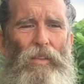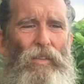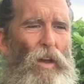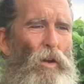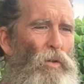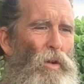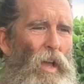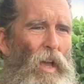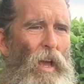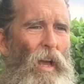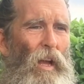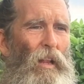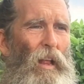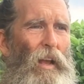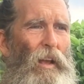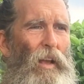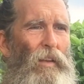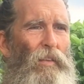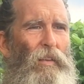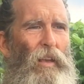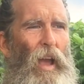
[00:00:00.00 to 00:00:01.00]
So
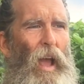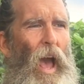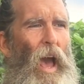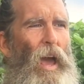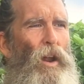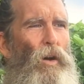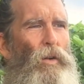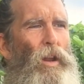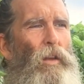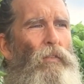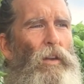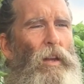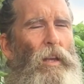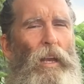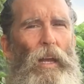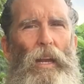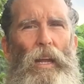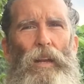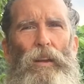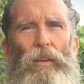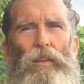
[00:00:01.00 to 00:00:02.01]
like I say, I don't even
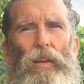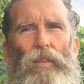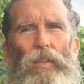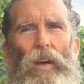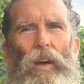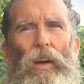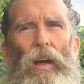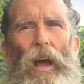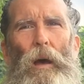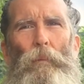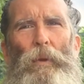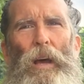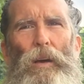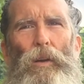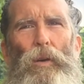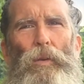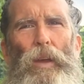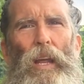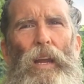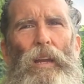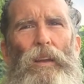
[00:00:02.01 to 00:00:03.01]
get into the, I'm not
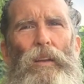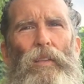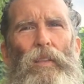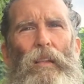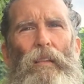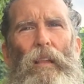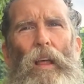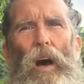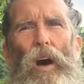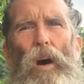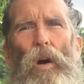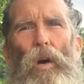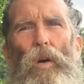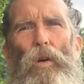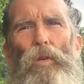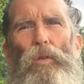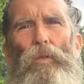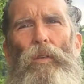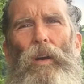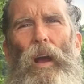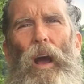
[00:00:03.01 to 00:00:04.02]
going to get into the
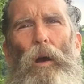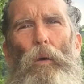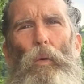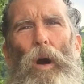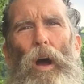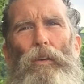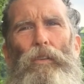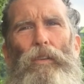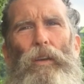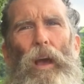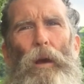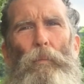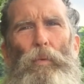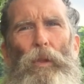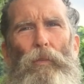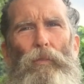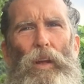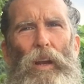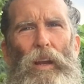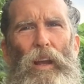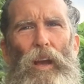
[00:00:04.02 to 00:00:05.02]
long, I watched a couple
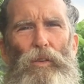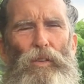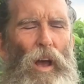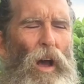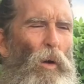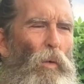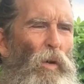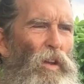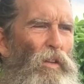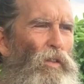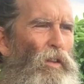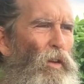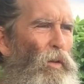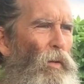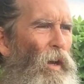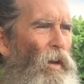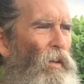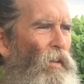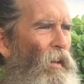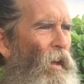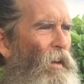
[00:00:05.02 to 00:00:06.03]
of videos, I always
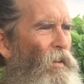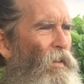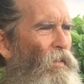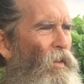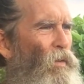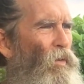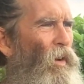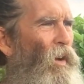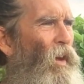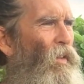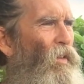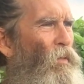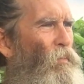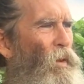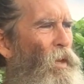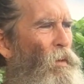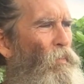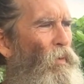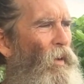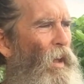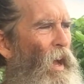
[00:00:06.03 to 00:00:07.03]
do, I just like to see what other
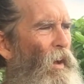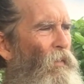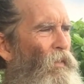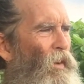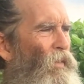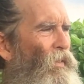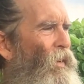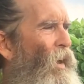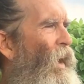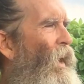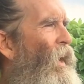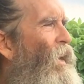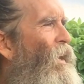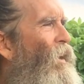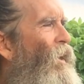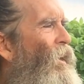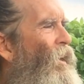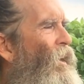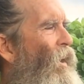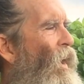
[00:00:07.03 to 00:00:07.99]
people have to say.